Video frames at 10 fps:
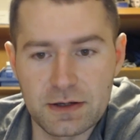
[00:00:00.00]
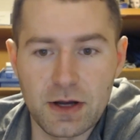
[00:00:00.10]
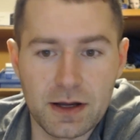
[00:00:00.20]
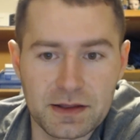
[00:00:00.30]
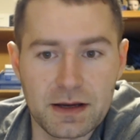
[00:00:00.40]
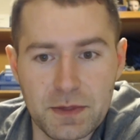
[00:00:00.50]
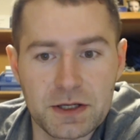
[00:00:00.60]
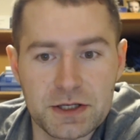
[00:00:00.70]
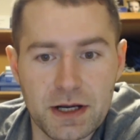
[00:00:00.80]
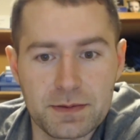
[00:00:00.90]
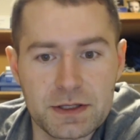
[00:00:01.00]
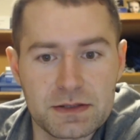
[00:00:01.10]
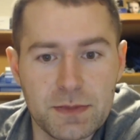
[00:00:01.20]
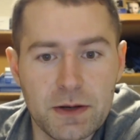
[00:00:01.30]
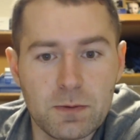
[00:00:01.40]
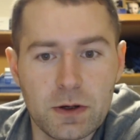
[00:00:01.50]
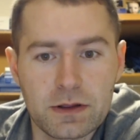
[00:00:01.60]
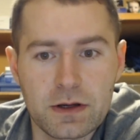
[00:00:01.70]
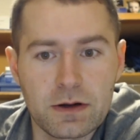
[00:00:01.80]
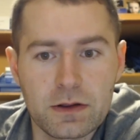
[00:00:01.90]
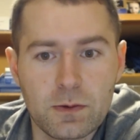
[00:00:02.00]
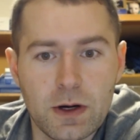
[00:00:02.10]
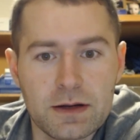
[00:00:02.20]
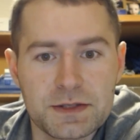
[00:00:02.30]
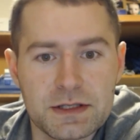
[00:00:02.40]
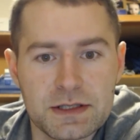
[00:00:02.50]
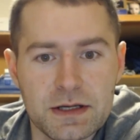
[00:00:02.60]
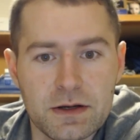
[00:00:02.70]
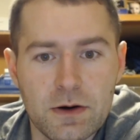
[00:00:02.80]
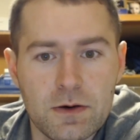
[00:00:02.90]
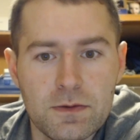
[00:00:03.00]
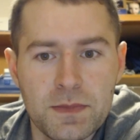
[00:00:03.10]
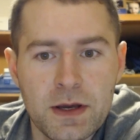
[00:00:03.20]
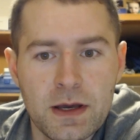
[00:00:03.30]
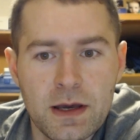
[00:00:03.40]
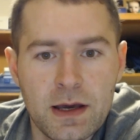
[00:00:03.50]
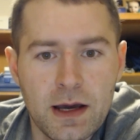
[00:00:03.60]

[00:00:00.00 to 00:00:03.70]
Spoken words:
that not that many Japanese men want their wives to stay at home.